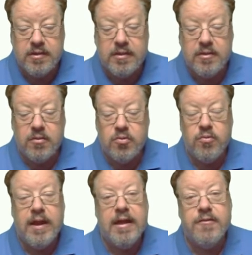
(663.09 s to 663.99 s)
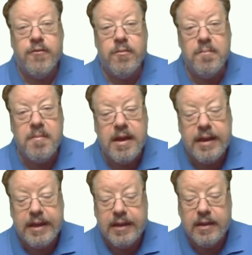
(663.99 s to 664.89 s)
And so transfer
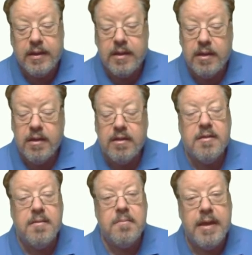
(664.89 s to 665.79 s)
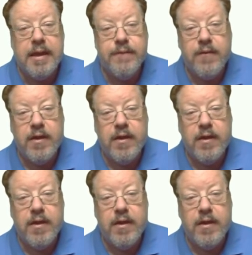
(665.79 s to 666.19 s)
money is to make,